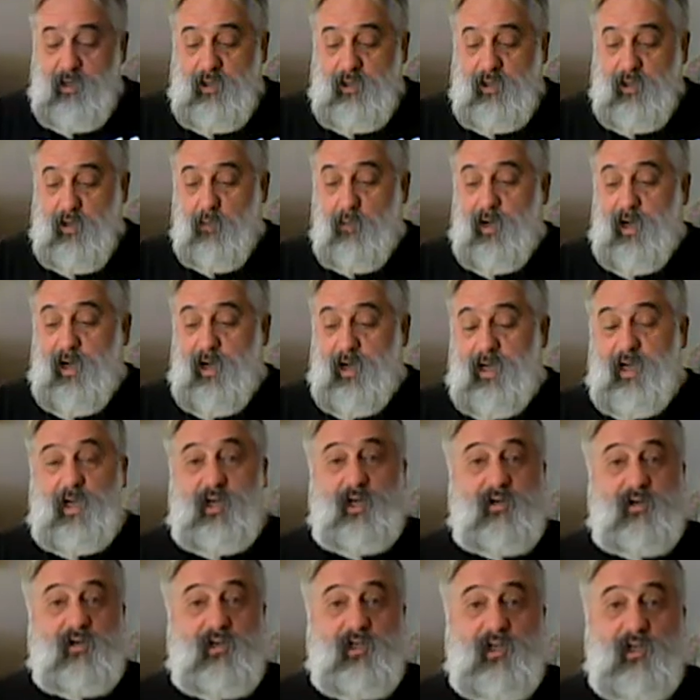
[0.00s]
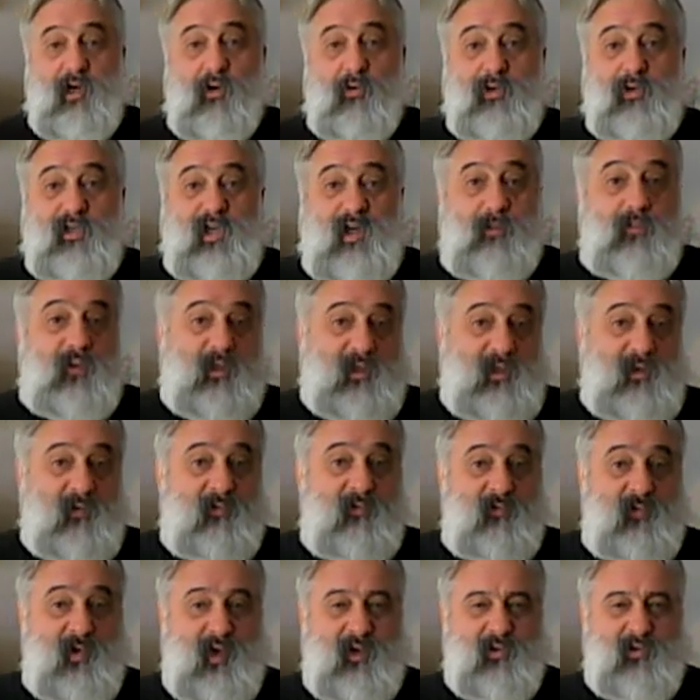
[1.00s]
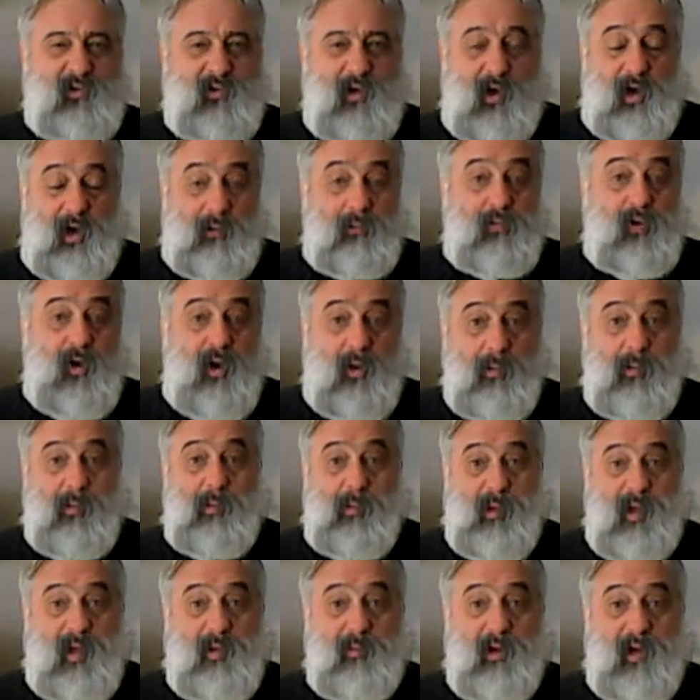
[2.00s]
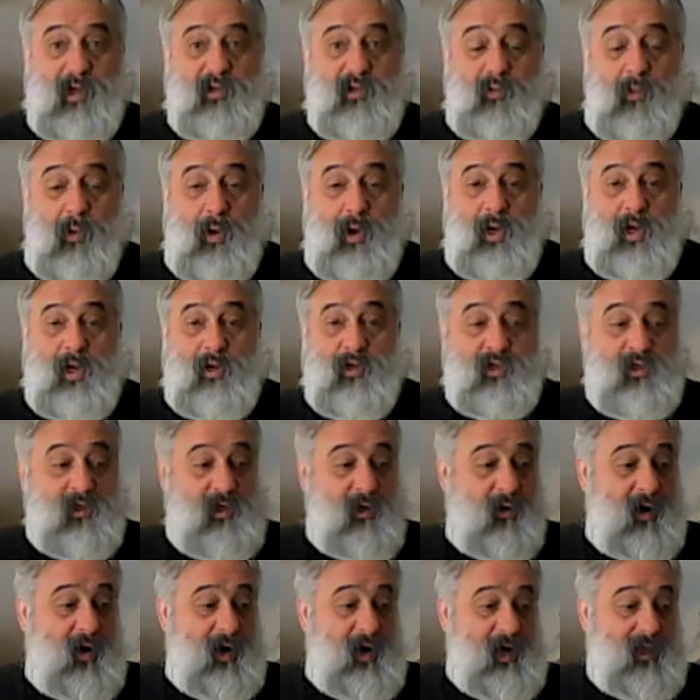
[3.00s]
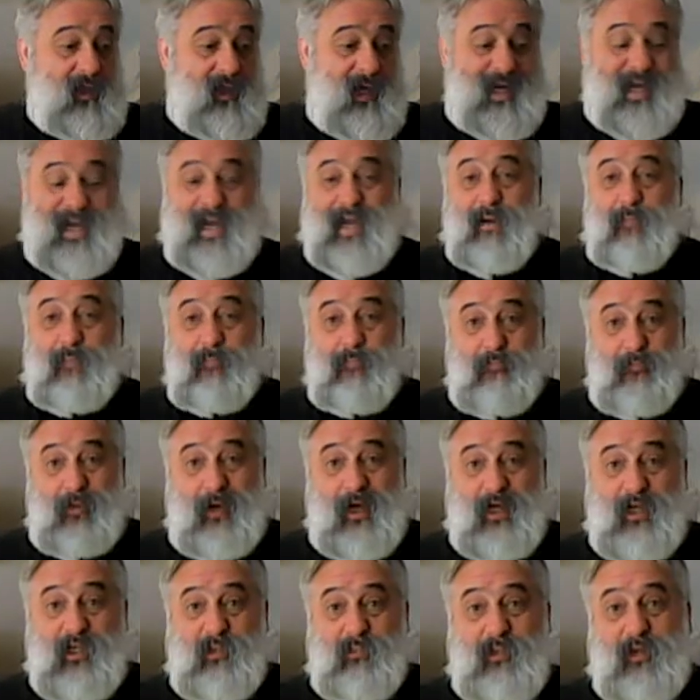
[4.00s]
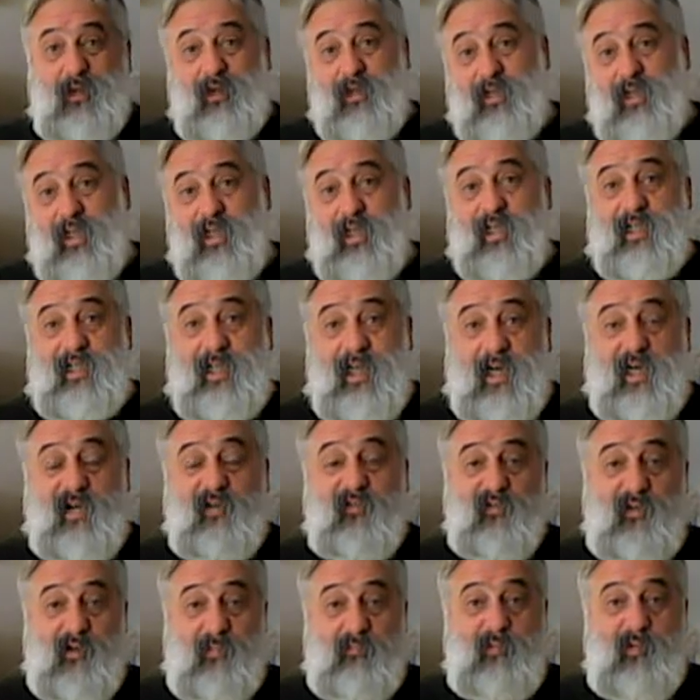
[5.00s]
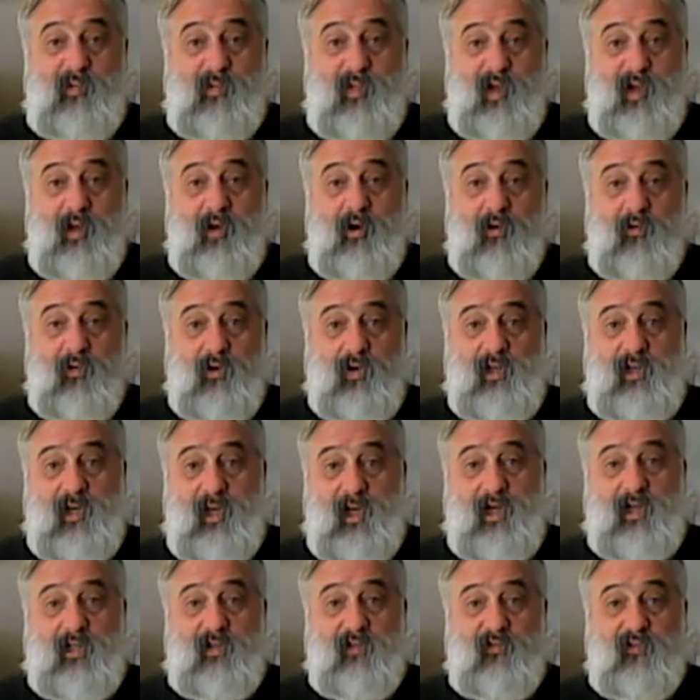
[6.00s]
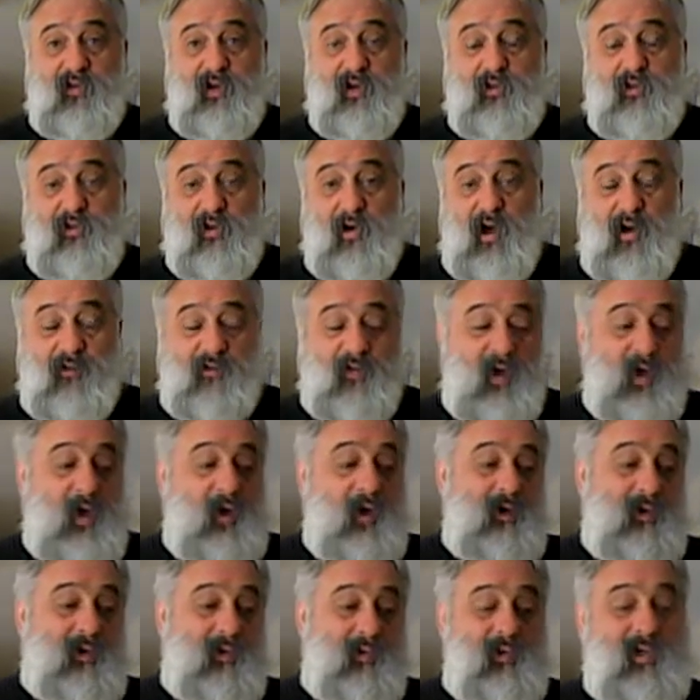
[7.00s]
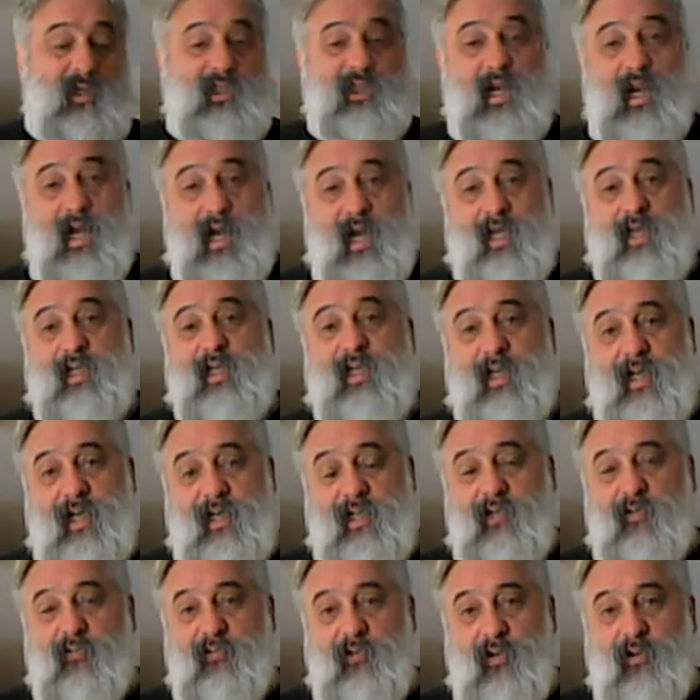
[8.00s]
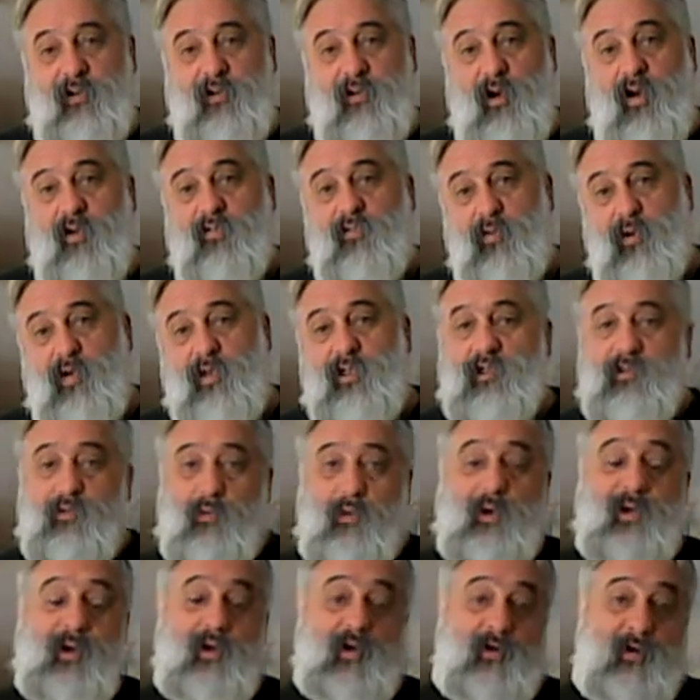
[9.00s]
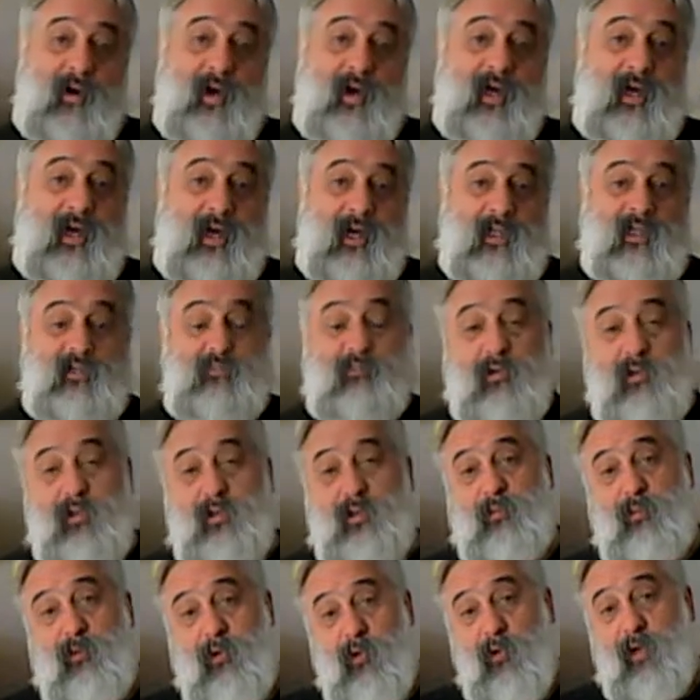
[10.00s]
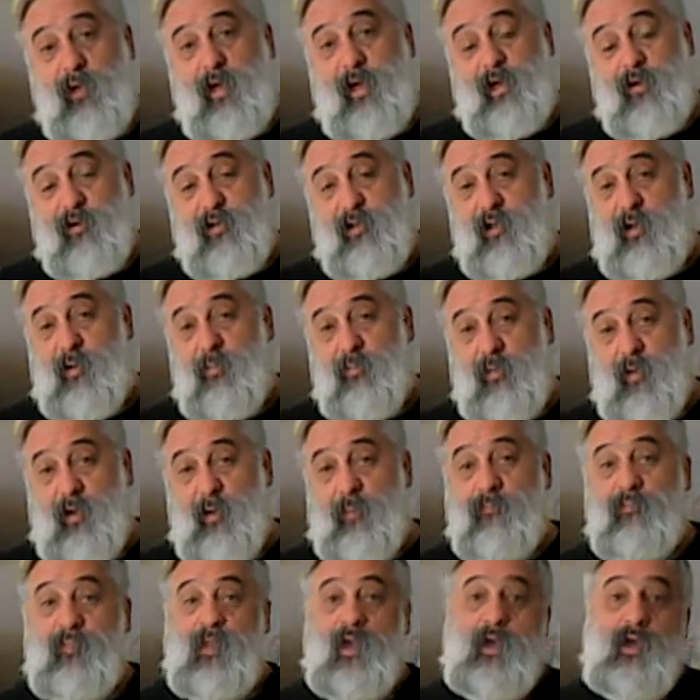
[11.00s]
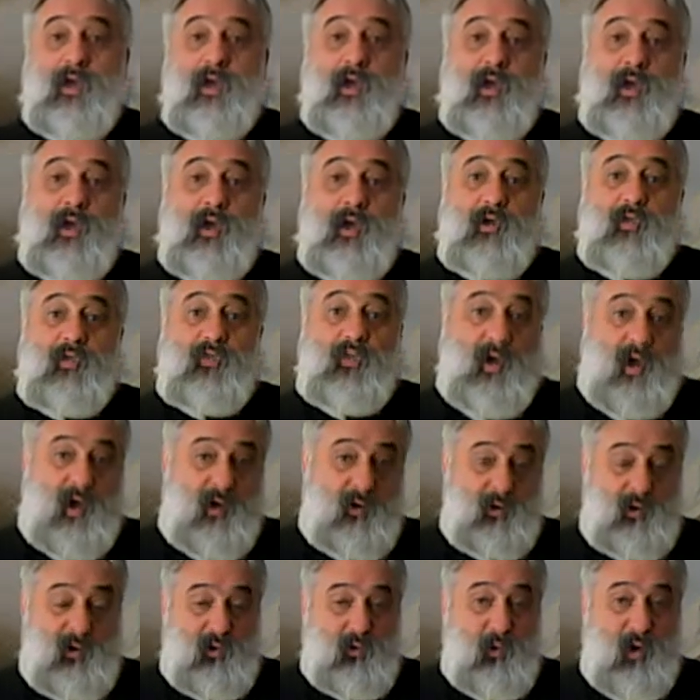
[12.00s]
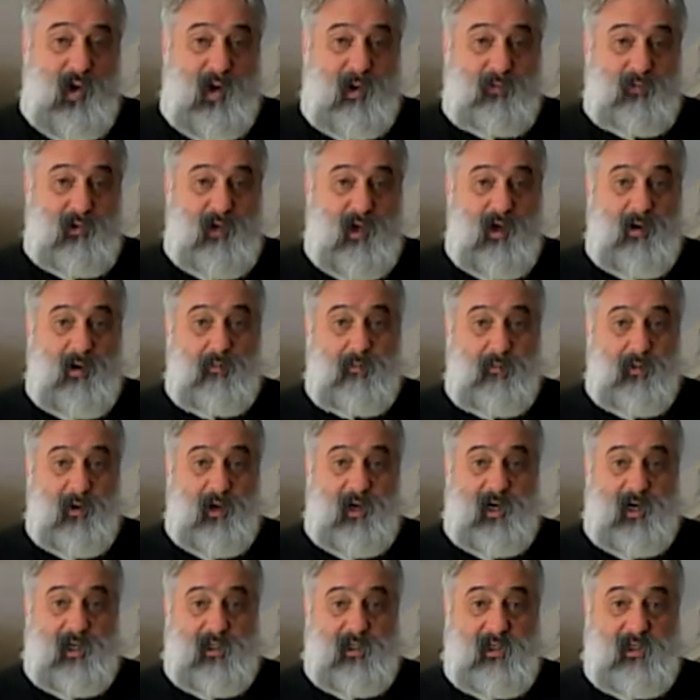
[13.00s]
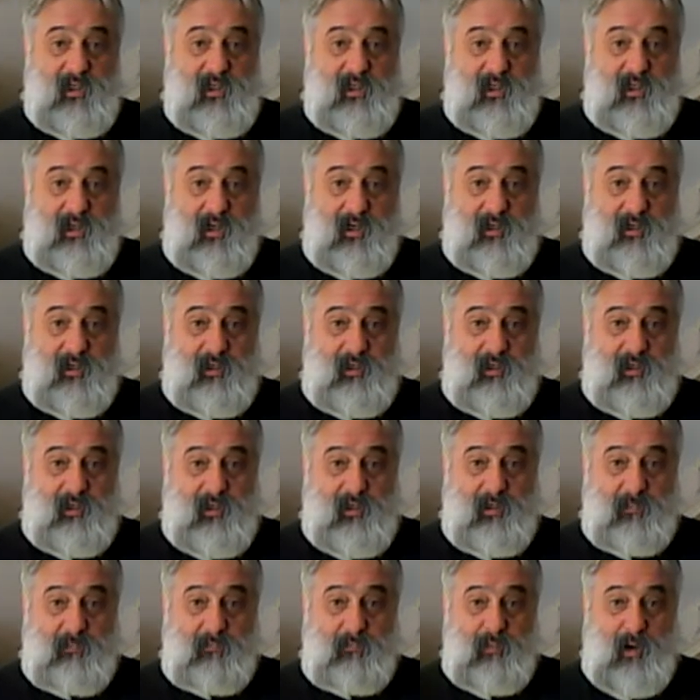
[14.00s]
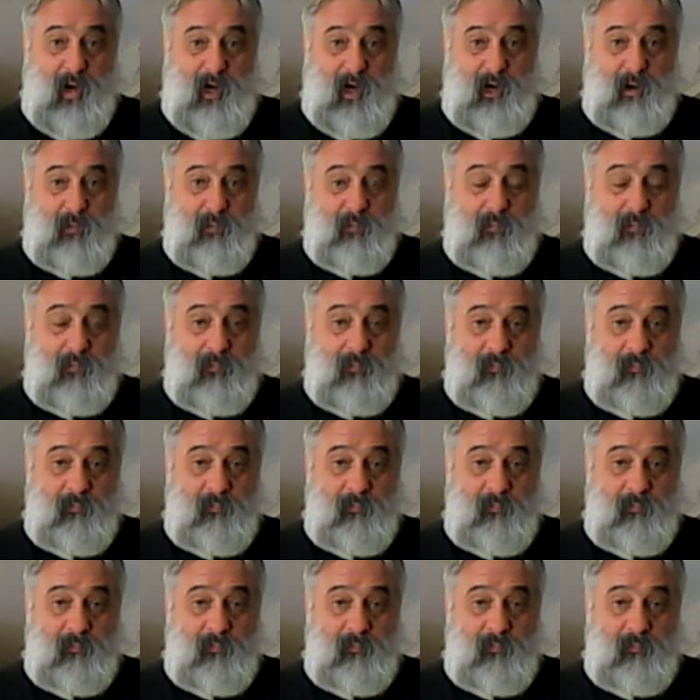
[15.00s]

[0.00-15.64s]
So what I did years ago was I put some felt on it, probably about 20 years ago. I guess I can't bitch because I just had to flip the thing over to take the felt off. The reason I had to take the felt off was one of the grandkids spilled some Kool-Aid or something. Thought it was wiped up, but it stuck to the bottom